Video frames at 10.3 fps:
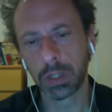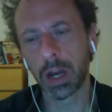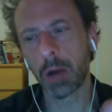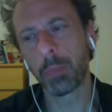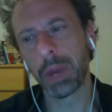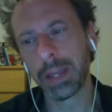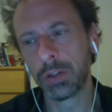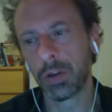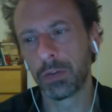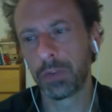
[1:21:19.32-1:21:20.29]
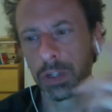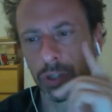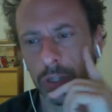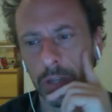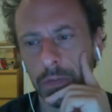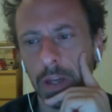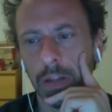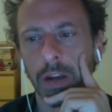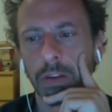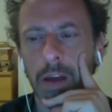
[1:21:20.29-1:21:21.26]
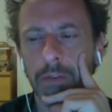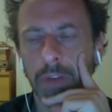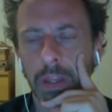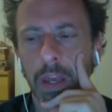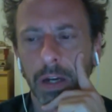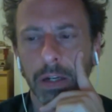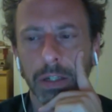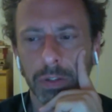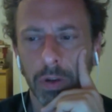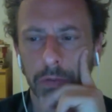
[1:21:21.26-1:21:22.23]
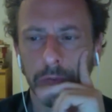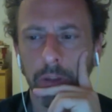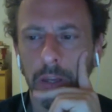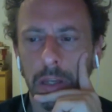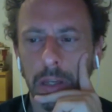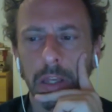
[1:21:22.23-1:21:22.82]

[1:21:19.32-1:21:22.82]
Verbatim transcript: there are plenty of initiatives that are driving the areas of uh,